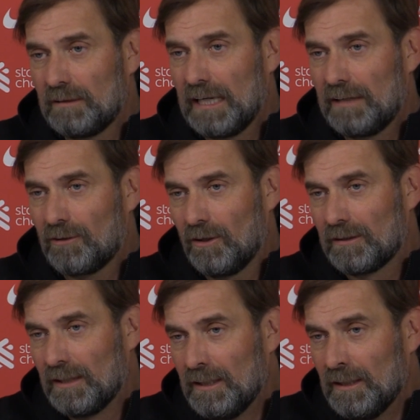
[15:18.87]
I thought
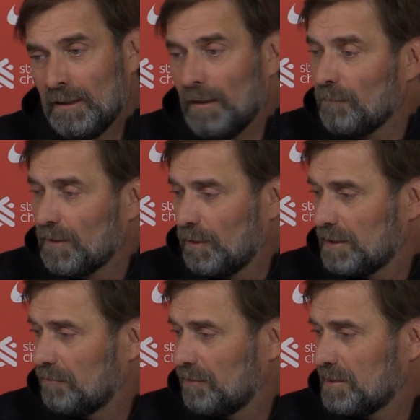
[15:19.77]
the only
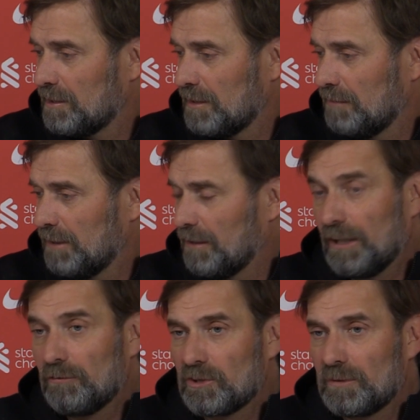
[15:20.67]
difference in
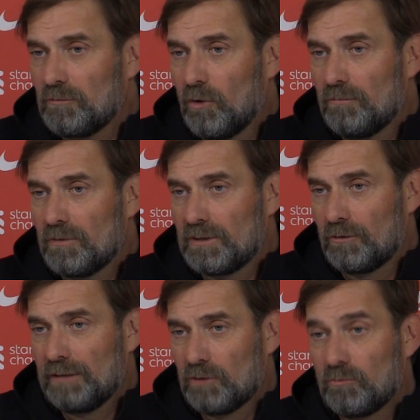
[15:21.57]
Villarreal was where the
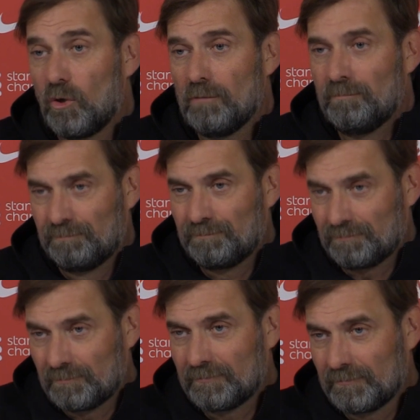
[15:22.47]
rain was warm,
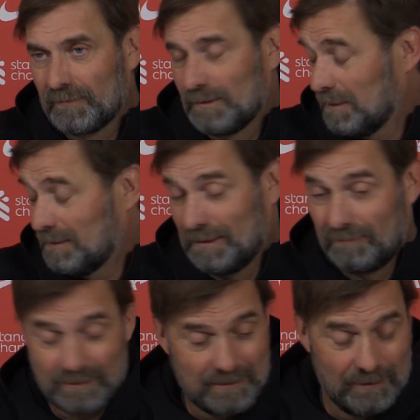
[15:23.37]
but that
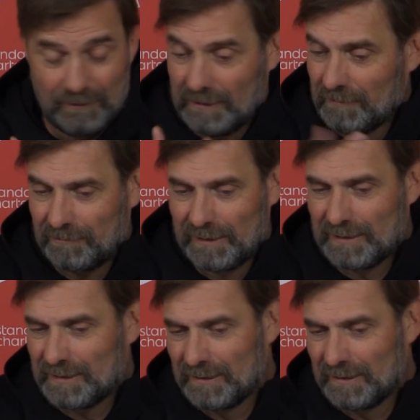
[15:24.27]
was the only difference.